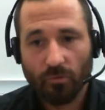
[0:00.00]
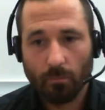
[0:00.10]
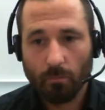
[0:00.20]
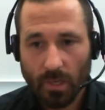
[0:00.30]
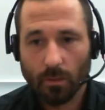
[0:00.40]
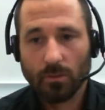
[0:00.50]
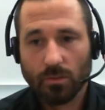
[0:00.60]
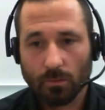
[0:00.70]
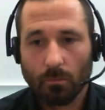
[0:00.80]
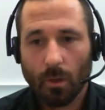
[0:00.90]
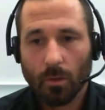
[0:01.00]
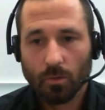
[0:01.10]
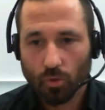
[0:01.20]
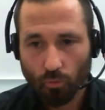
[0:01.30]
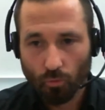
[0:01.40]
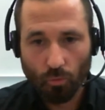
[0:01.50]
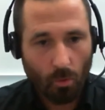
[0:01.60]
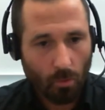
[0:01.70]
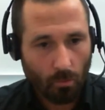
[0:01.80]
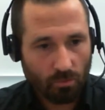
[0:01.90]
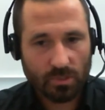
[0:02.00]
government mechanism to